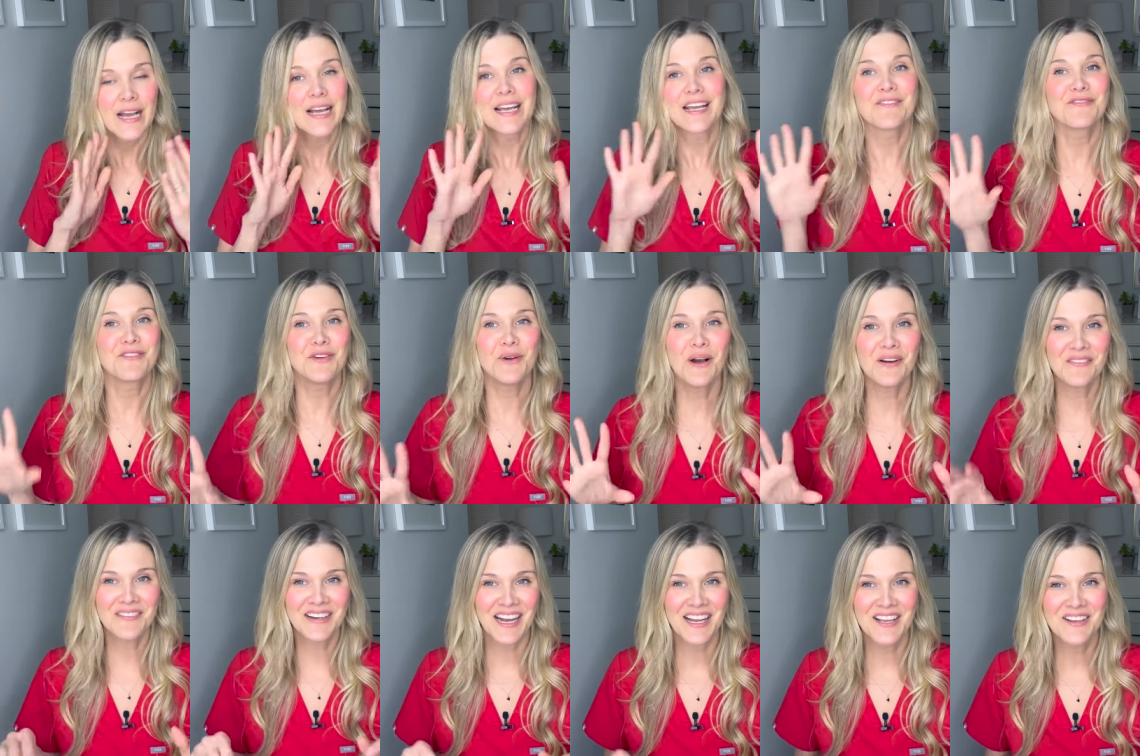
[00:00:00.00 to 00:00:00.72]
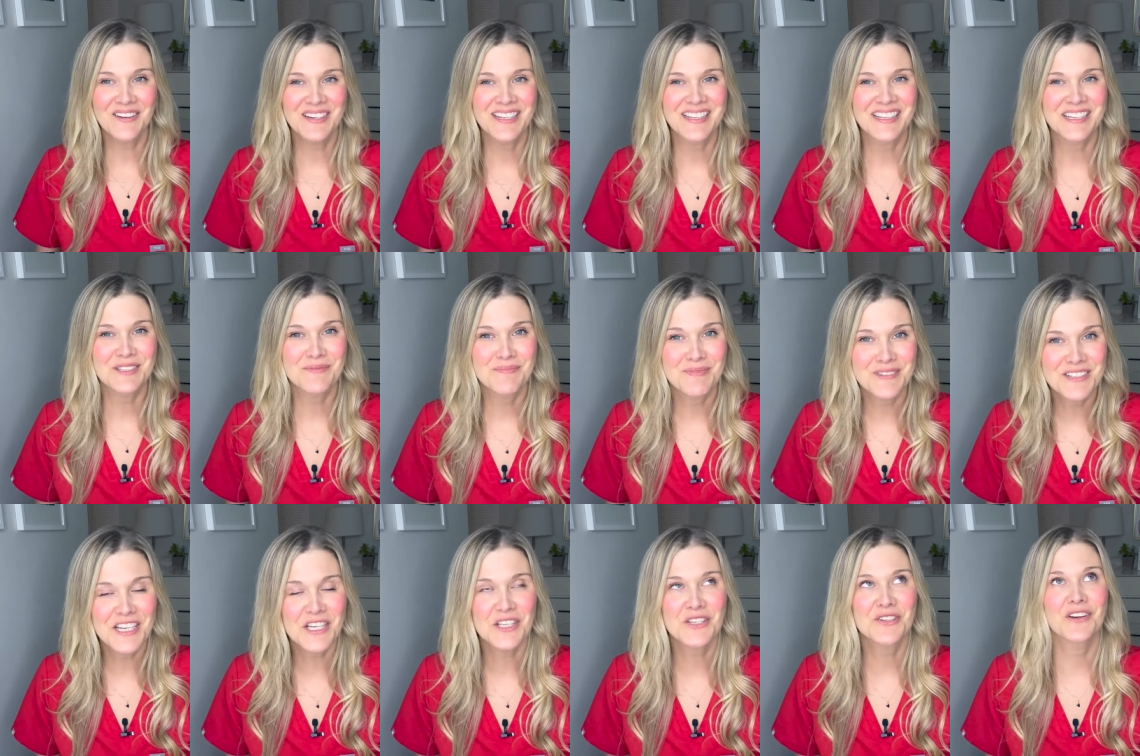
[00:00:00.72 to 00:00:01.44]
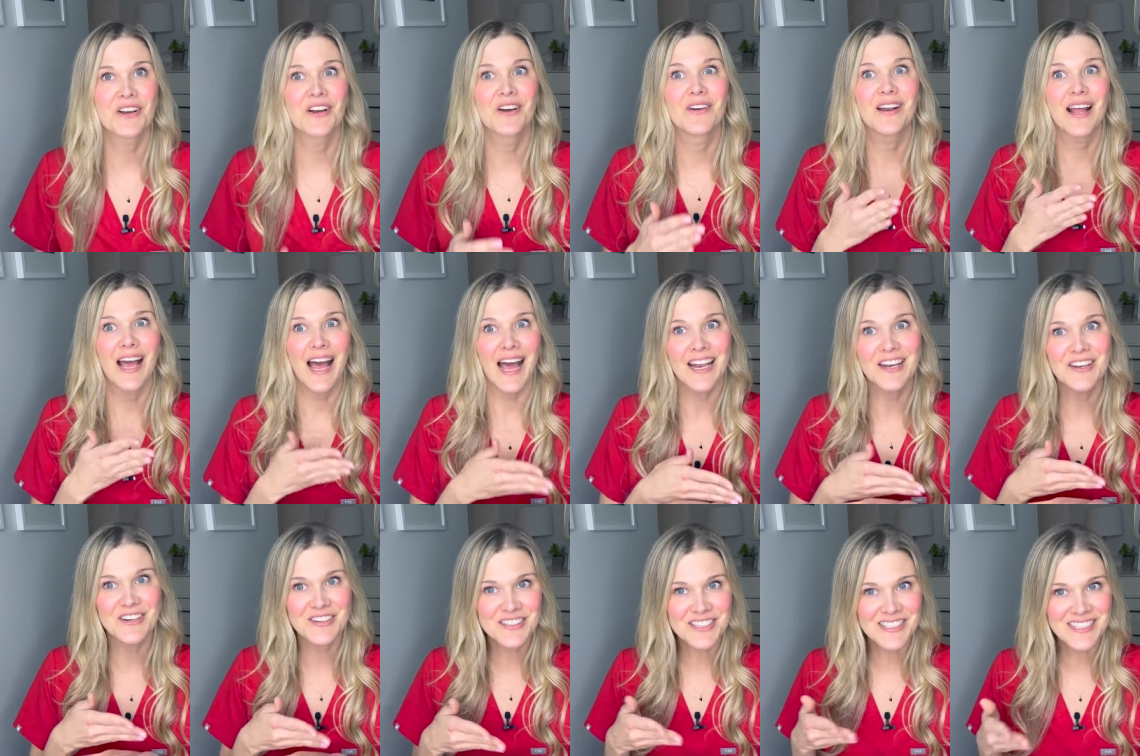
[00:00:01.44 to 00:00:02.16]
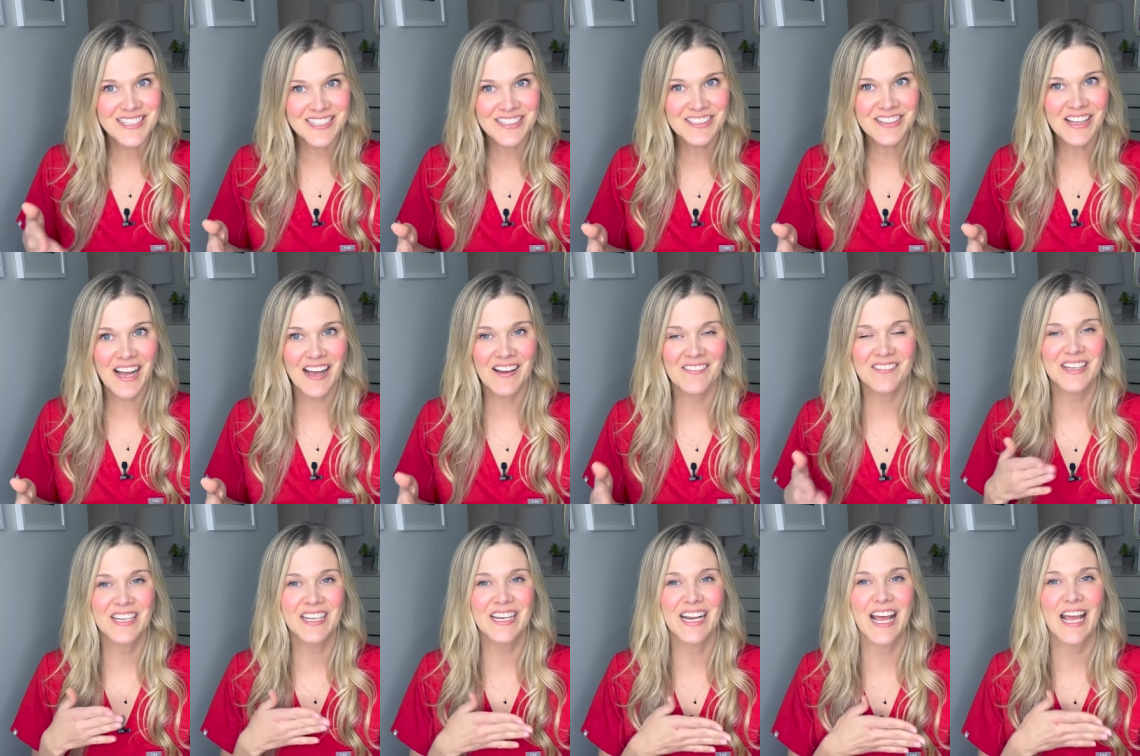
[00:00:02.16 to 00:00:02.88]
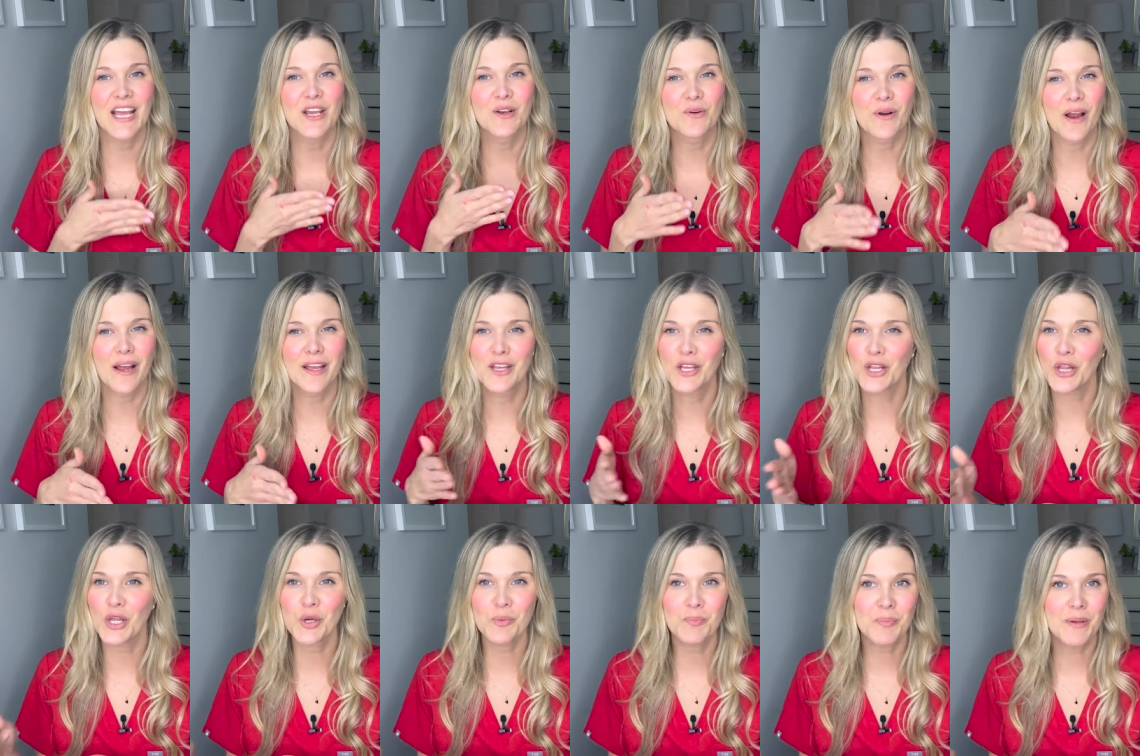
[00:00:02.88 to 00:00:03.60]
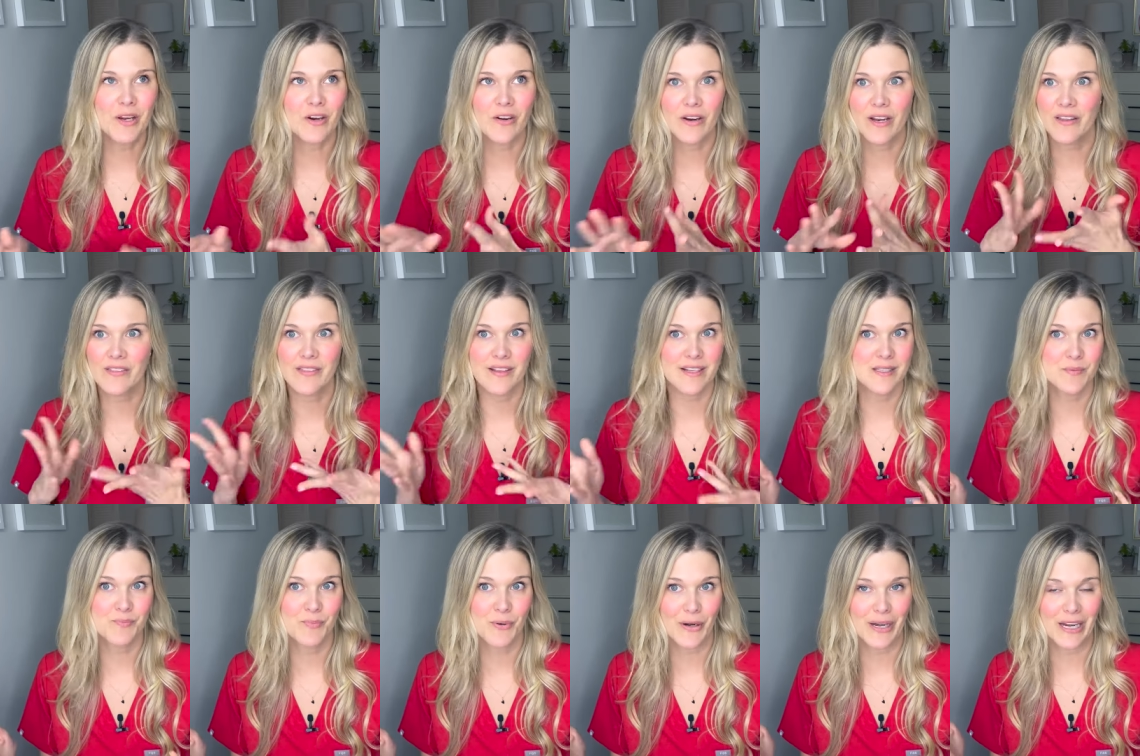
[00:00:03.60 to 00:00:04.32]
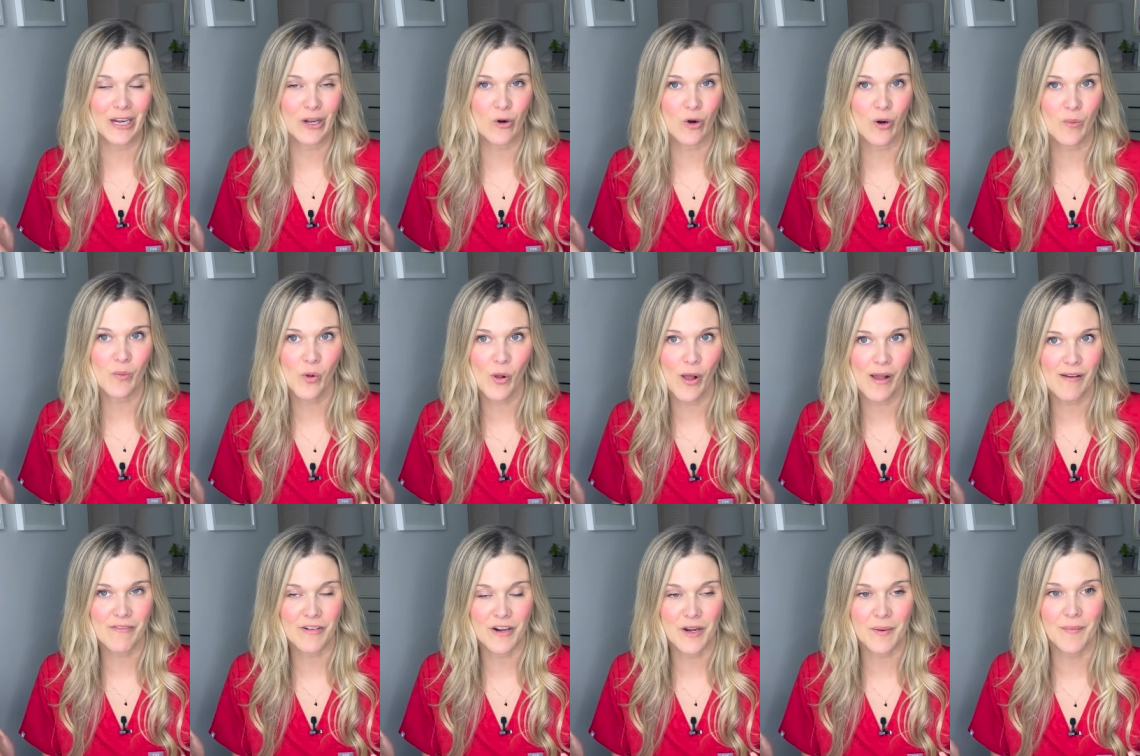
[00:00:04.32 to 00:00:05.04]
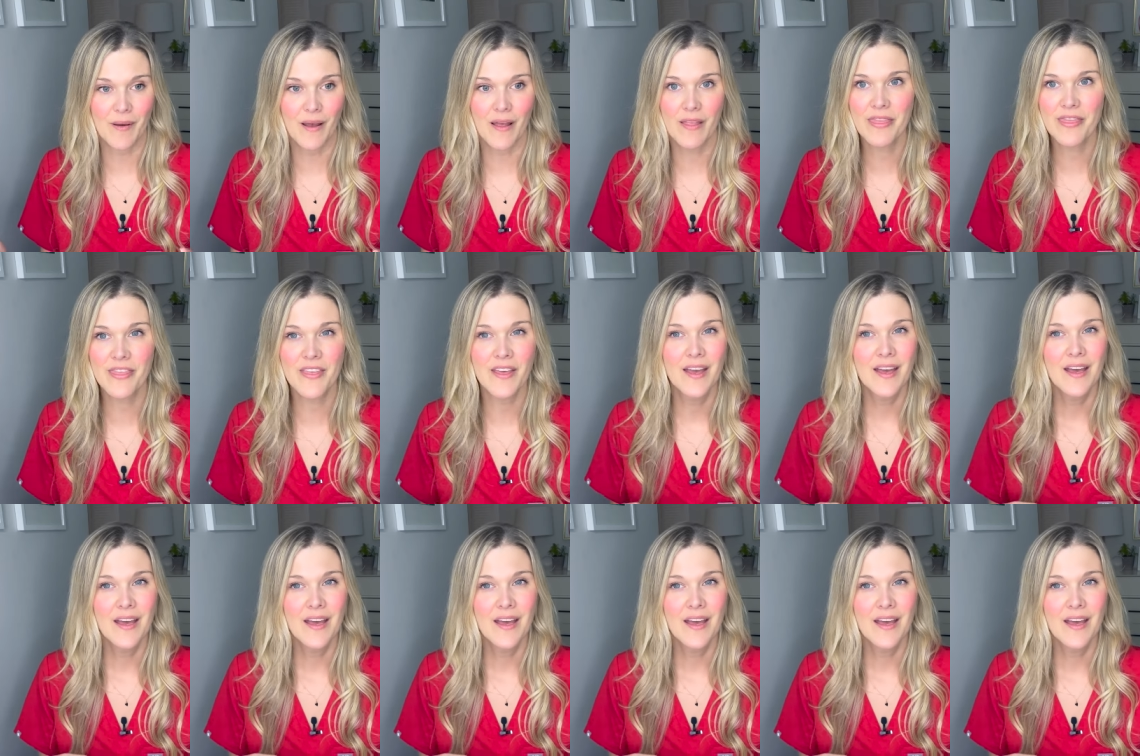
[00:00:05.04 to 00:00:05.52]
If you have an IUD that's progesterone and you're still having a regular period that's pretty normal every month,